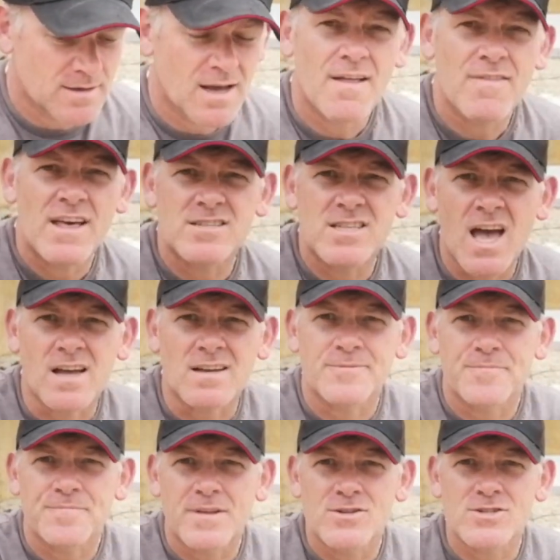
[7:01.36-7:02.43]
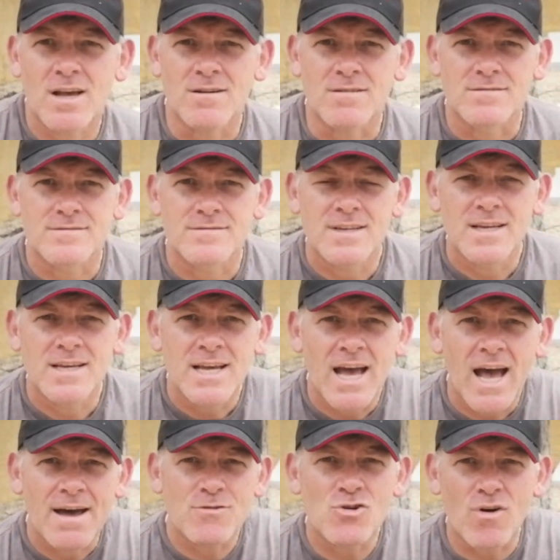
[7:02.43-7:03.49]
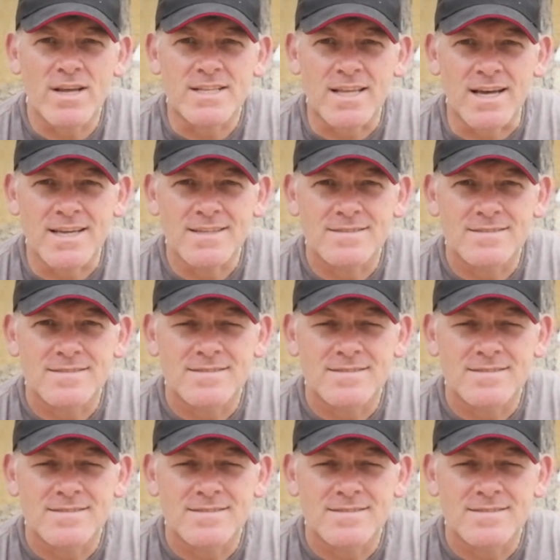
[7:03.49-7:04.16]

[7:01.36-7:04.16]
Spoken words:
And that's that. So, have a great day.